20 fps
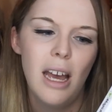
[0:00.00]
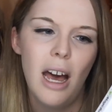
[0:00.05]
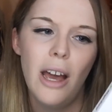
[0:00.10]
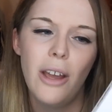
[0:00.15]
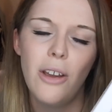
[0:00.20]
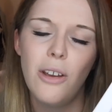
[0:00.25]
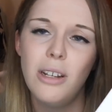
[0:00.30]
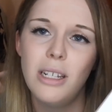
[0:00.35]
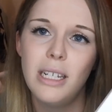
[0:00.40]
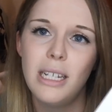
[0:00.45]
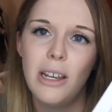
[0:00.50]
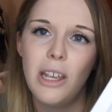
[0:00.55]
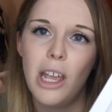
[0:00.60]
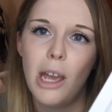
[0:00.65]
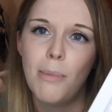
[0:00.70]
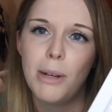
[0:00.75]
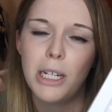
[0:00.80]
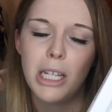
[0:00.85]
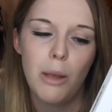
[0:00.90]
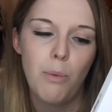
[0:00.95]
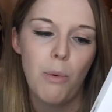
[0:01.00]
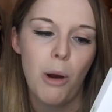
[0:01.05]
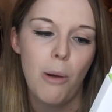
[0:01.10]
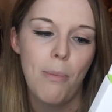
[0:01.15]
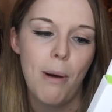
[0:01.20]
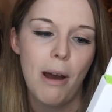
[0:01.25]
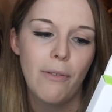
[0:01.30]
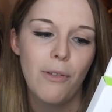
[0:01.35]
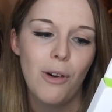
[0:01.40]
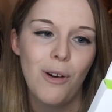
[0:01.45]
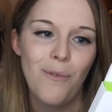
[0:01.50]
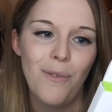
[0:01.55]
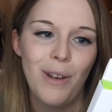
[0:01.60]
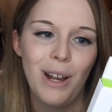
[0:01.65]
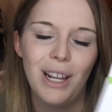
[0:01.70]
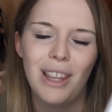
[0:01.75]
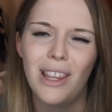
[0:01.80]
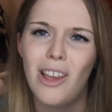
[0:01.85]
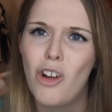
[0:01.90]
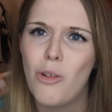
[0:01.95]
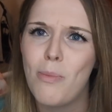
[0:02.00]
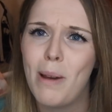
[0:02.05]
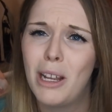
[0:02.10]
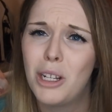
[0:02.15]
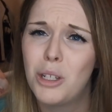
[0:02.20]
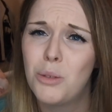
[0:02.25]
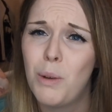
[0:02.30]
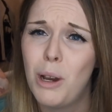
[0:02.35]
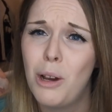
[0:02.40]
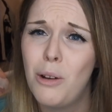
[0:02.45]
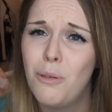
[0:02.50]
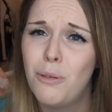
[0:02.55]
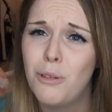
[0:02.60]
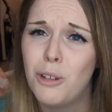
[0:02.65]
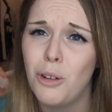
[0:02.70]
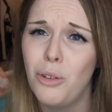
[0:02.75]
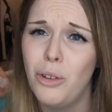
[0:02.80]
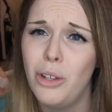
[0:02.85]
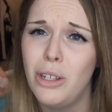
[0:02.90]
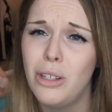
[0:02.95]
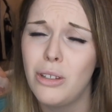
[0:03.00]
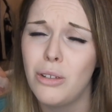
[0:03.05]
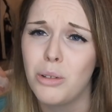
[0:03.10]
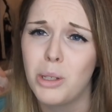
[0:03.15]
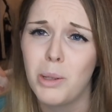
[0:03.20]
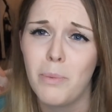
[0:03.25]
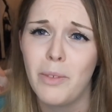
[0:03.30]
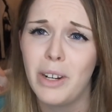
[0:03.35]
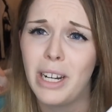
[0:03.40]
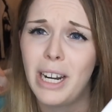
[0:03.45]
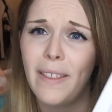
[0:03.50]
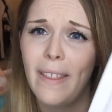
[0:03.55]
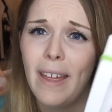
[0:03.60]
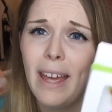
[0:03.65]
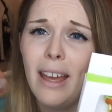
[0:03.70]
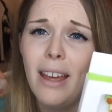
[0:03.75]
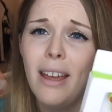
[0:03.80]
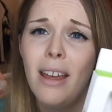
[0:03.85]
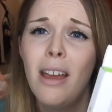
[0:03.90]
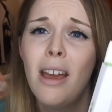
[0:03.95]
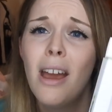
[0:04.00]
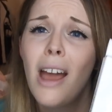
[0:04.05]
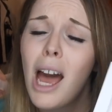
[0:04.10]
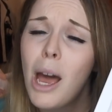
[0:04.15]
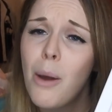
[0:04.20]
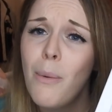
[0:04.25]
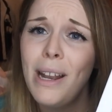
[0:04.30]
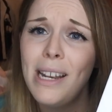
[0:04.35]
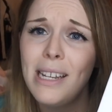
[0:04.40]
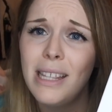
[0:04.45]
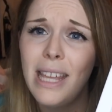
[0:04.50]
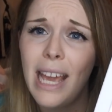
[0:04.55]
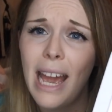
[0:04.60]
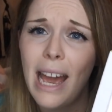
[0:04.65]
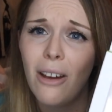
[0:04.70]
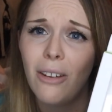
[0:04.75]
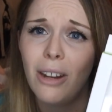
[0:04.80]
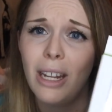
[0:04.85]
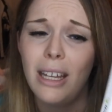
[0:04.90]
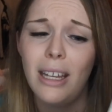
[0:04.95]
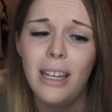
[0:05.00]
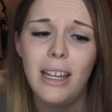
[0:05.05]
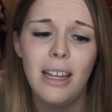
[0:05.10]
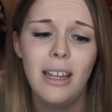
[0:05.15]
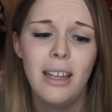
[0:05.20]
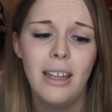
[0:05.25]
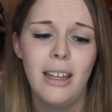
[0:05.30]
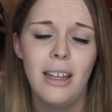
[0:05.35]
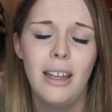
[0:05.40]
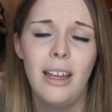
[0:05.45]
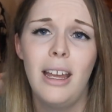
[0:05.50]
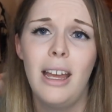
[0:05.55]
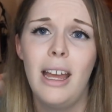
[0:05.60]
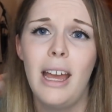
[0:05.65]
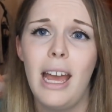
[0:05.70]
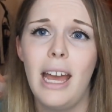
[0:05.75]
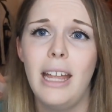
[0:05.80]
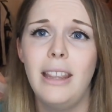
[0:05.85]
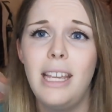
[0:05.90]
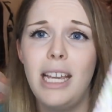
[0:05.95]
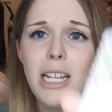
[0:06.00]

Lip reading: I couldn't tell you how much they were, but I've got a feeling they were about $12 or something like that. I went to the outlet, and